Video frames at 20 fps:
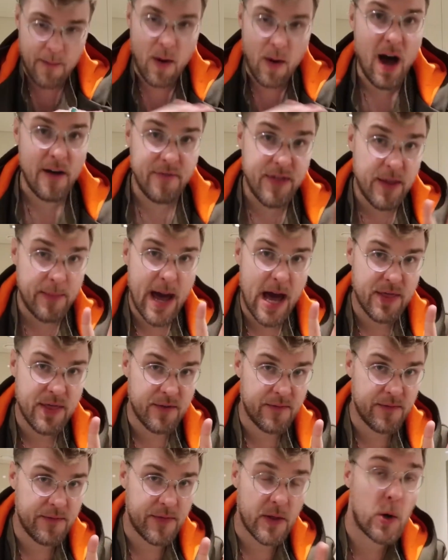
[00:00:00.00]
I'm off the
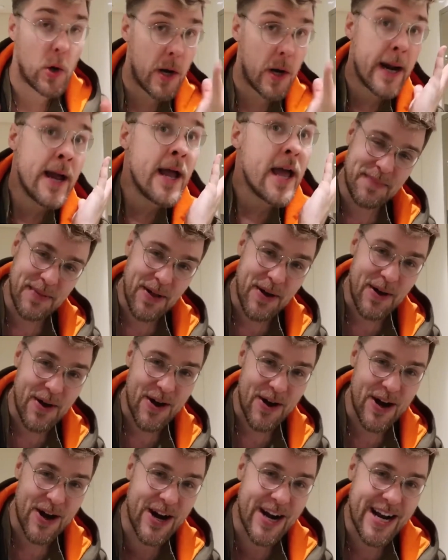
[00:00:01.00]
bathroom floor.
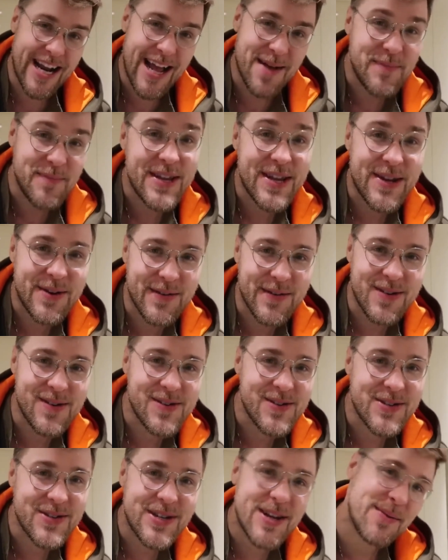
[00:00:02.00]
Explore an empty
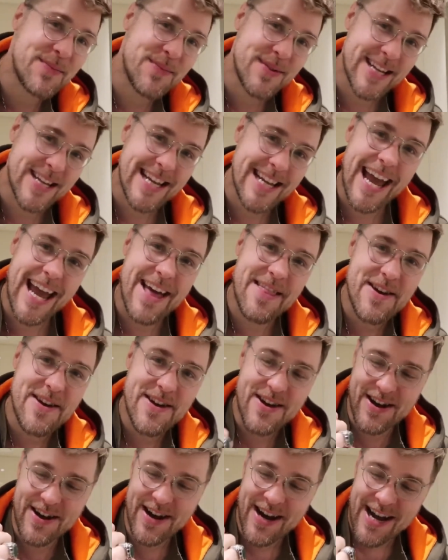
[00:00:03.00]
cruise ship
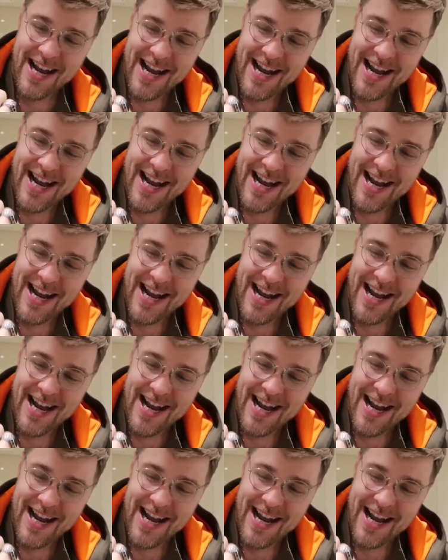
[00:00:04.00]
together.